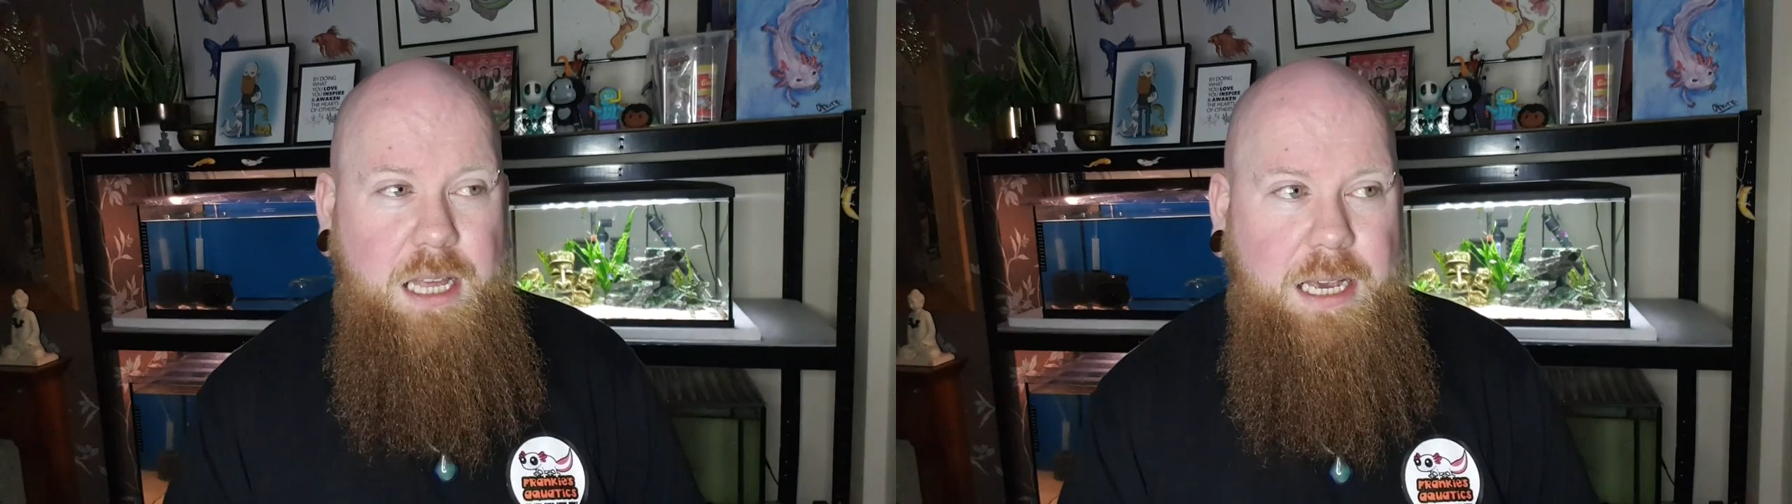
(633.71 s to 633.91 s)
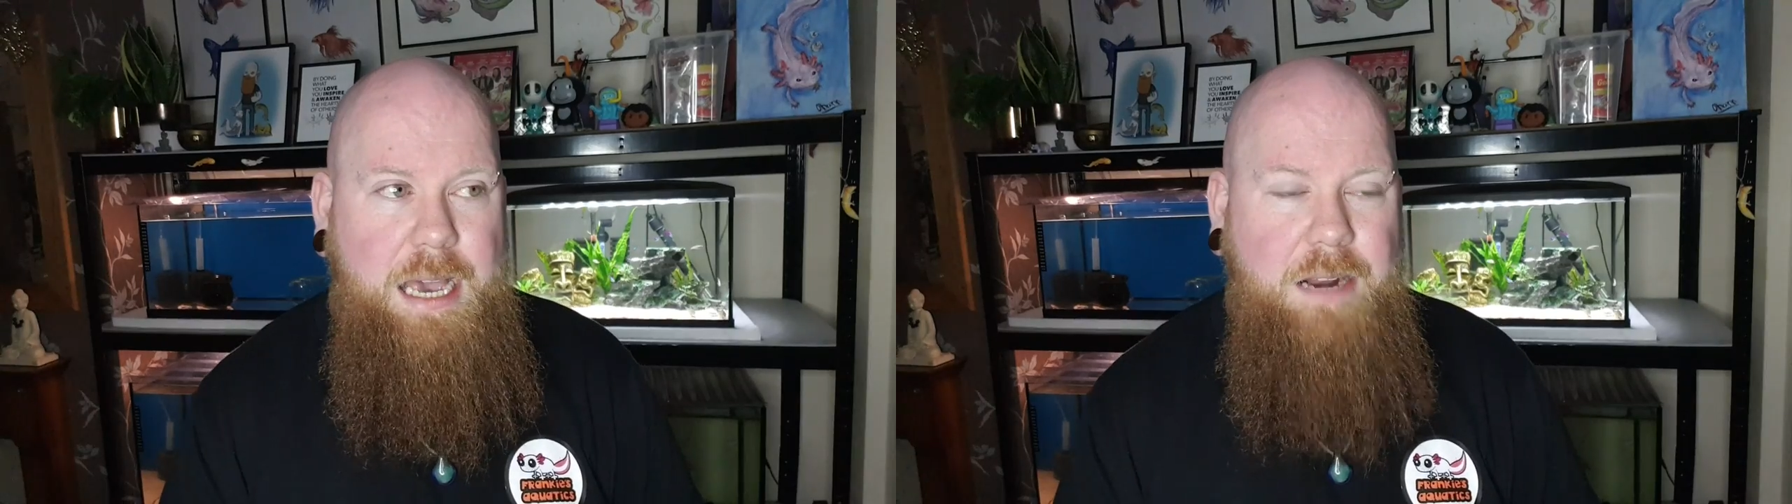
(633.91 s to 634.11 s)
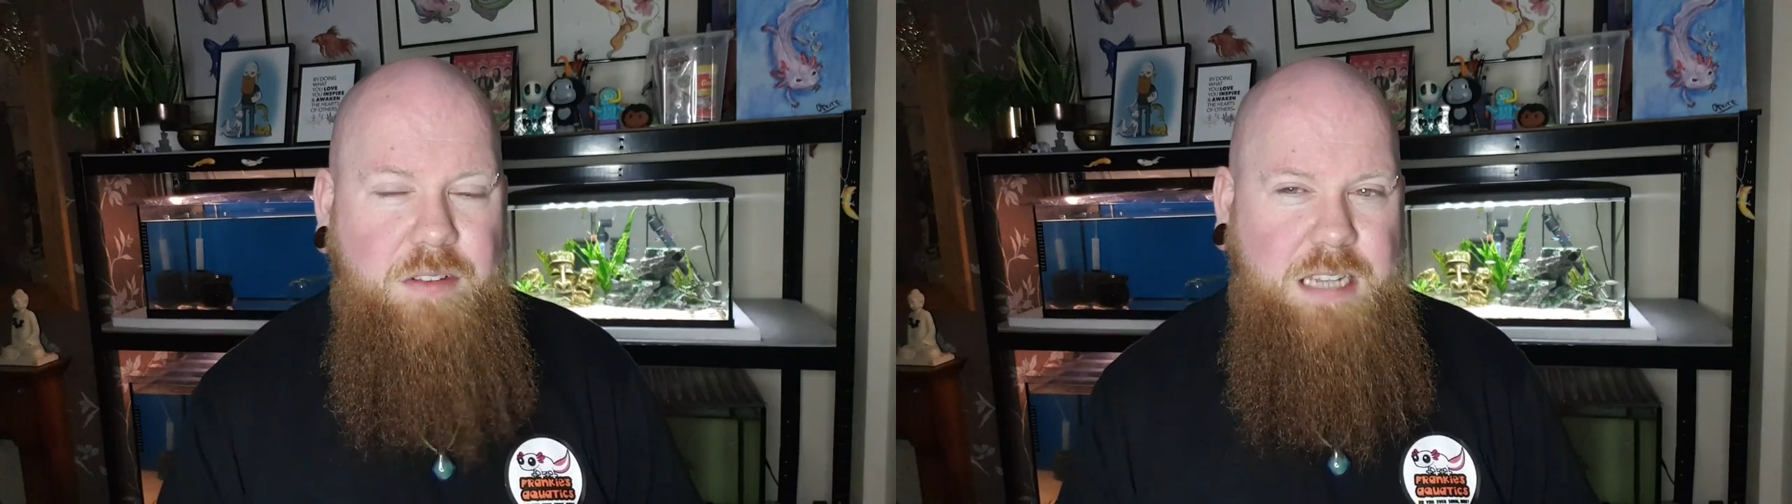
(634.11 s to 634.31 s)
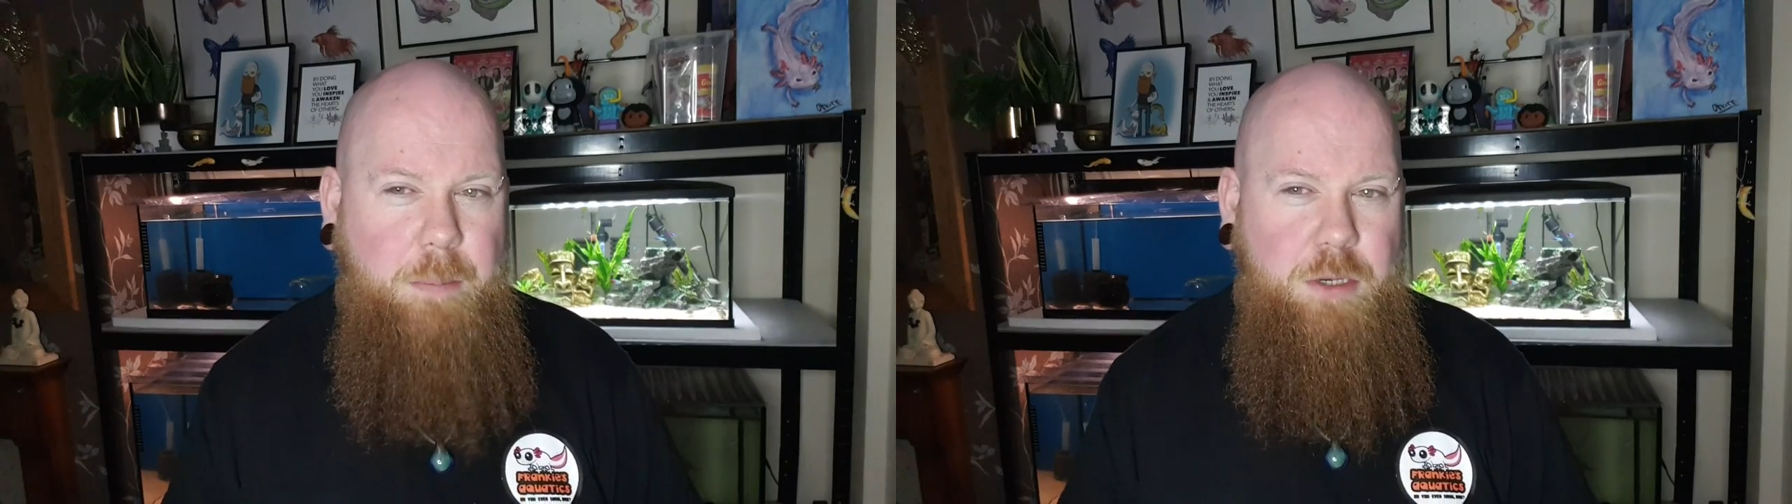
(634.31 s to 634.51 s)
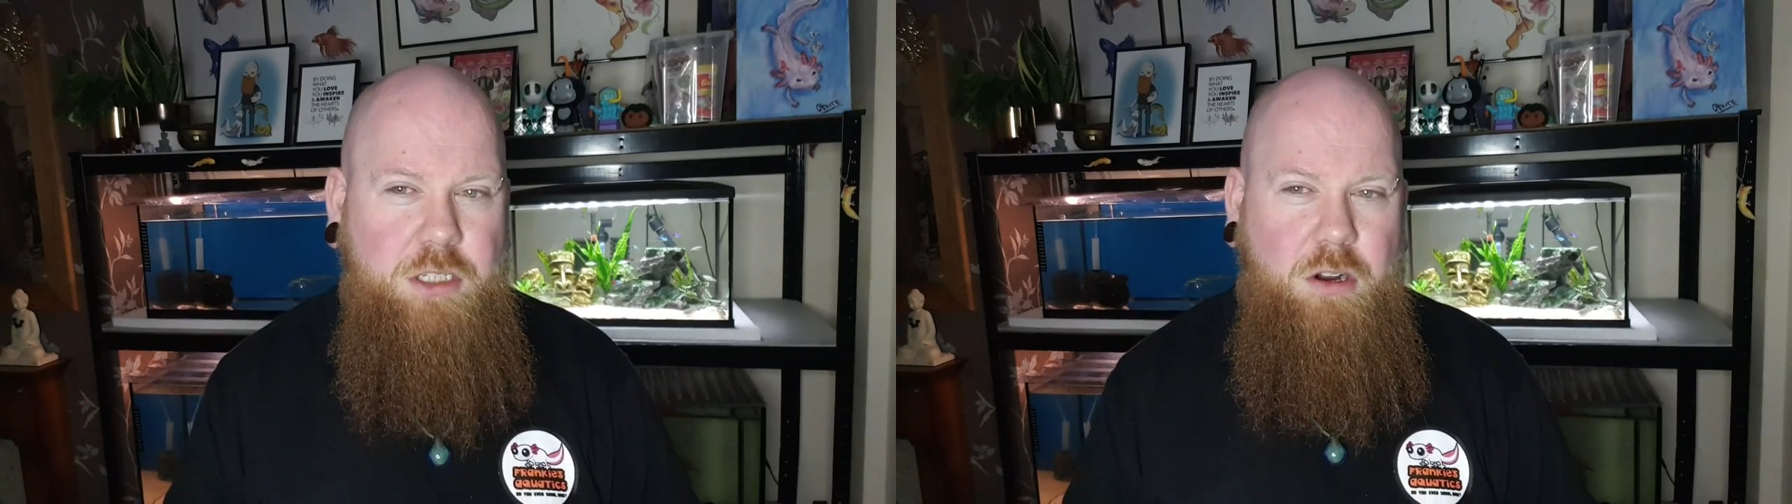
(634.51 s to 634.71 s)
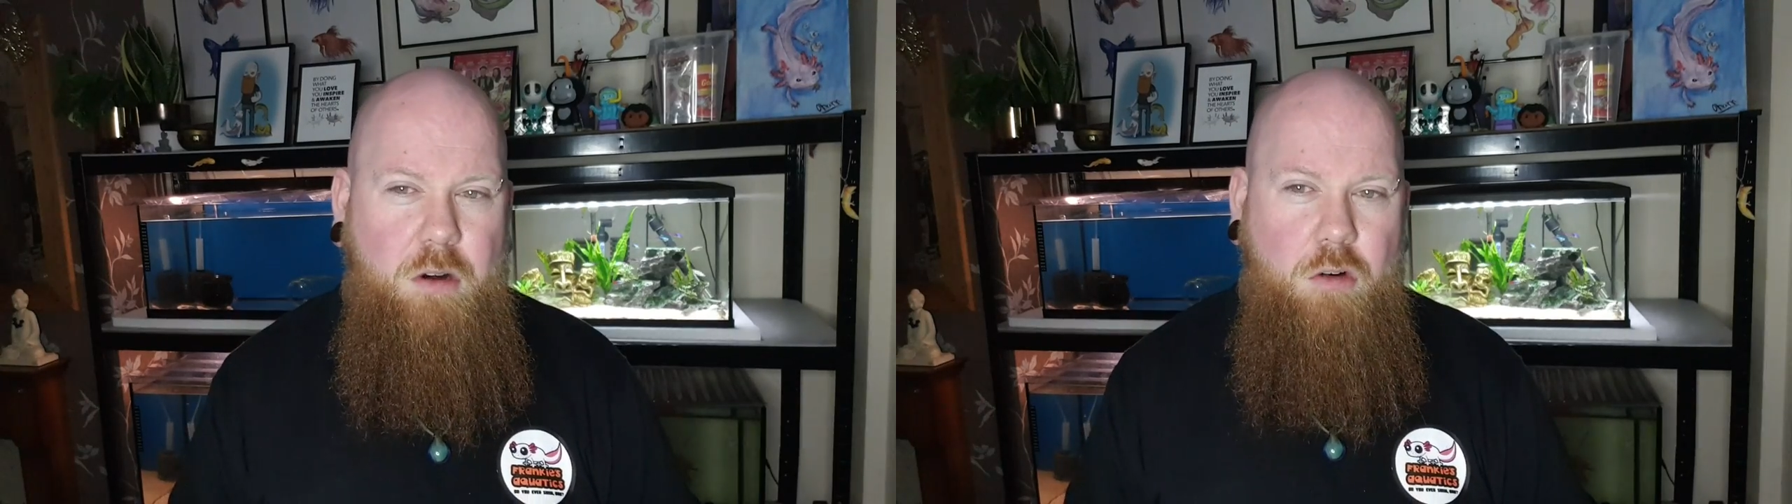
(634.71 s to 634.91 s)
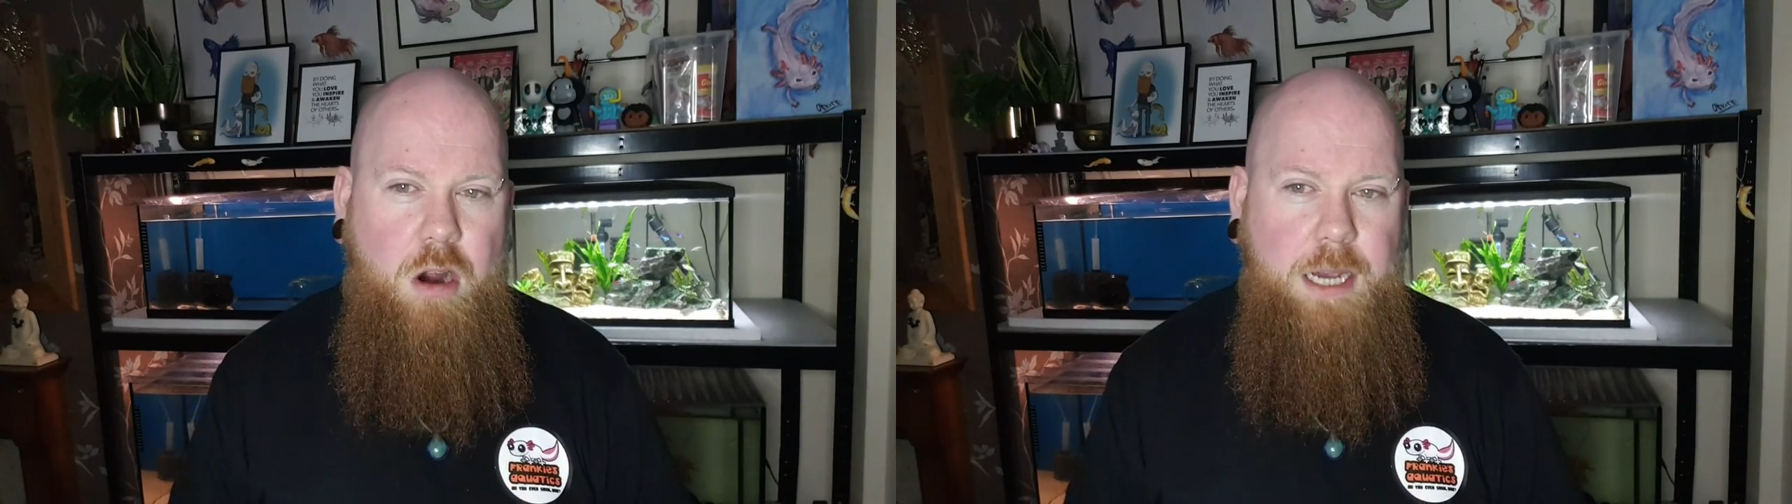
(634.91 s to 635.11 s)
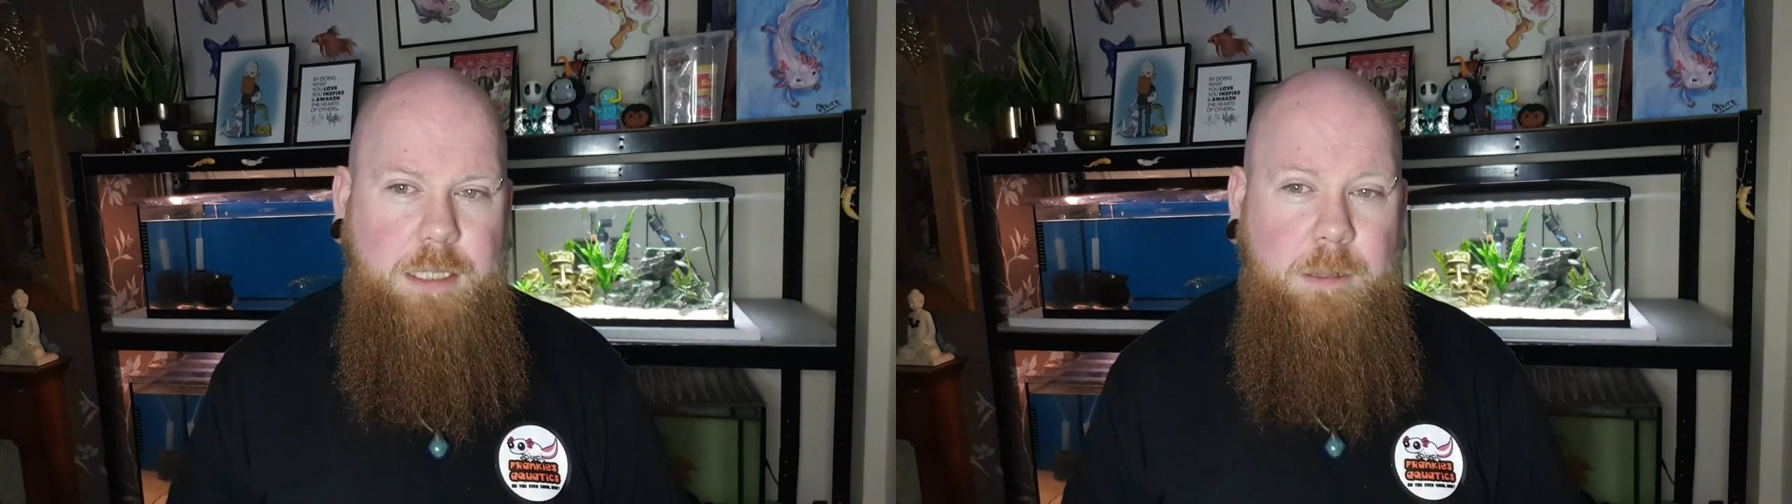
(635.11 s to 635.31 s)
again, if the temperatures are not
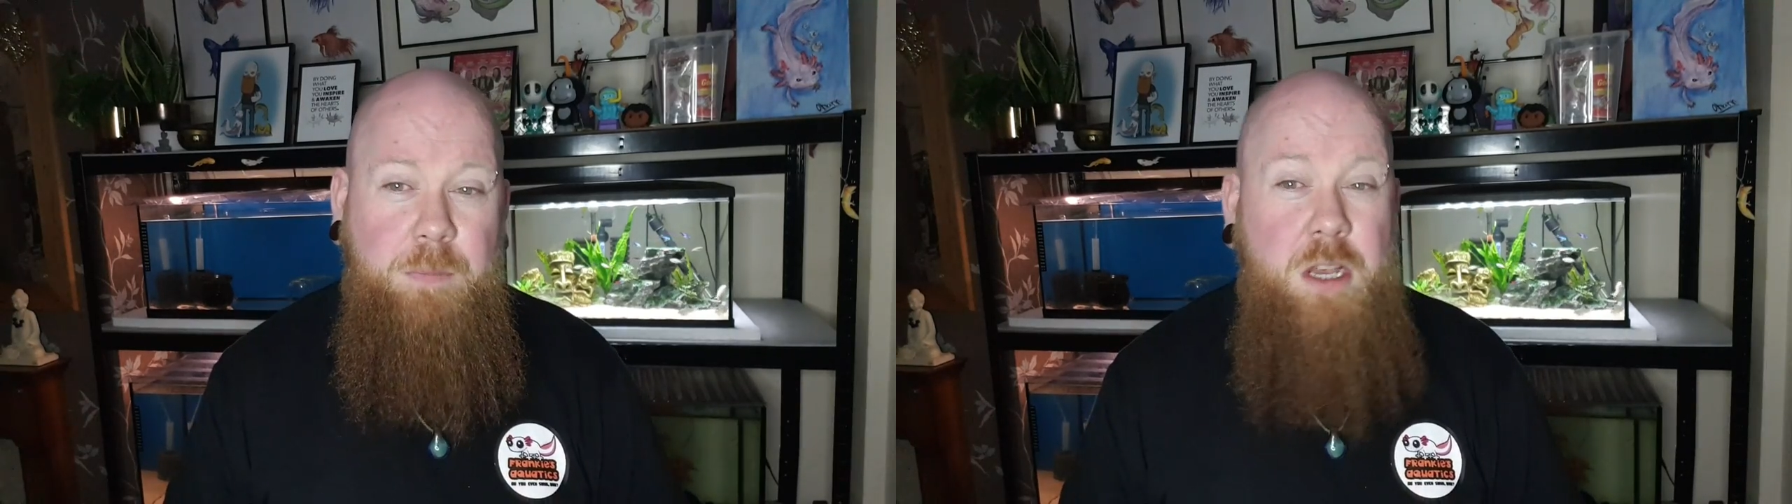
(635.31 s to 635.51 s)
right.